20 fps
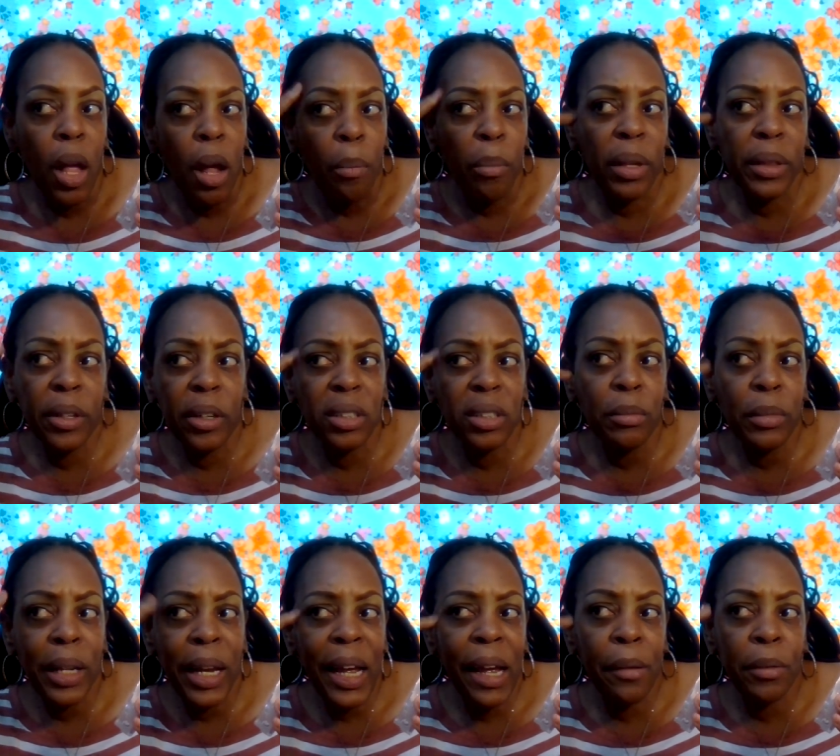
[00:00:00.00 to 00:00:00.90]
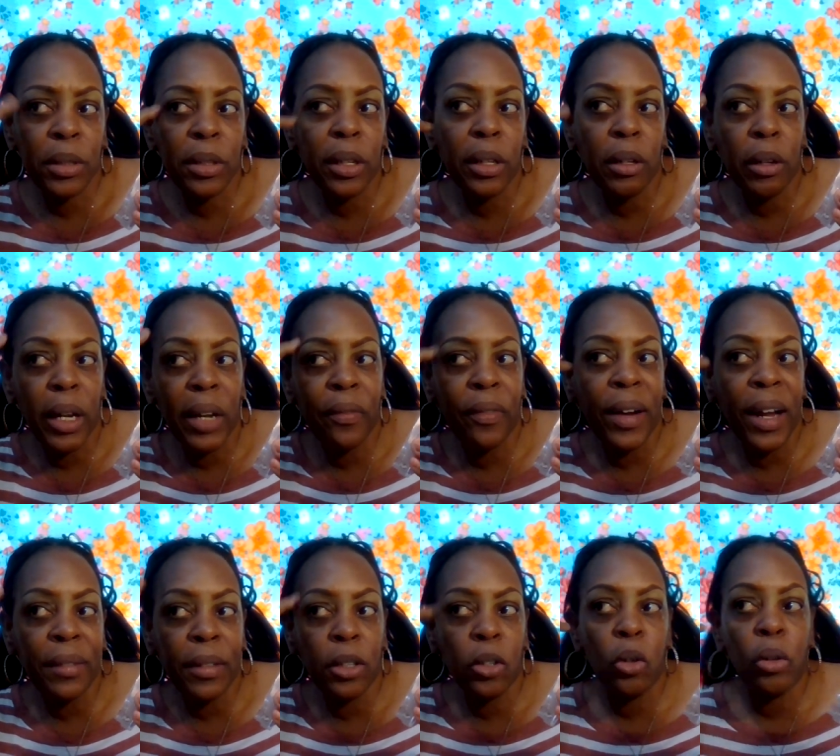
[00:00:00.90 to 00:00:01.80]
but there's sometimes you know if I
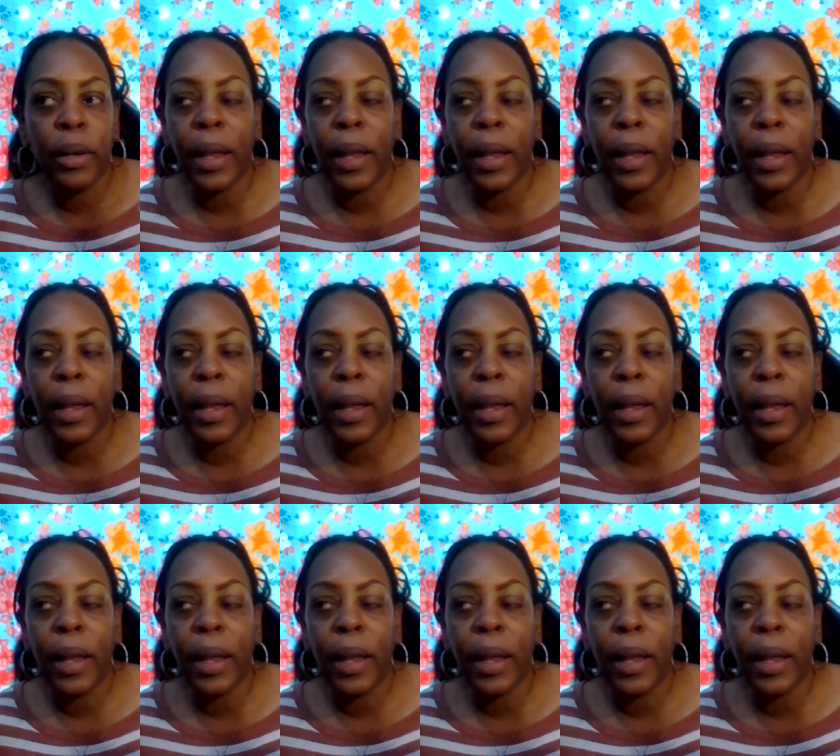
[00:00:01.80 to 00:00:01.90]
have to do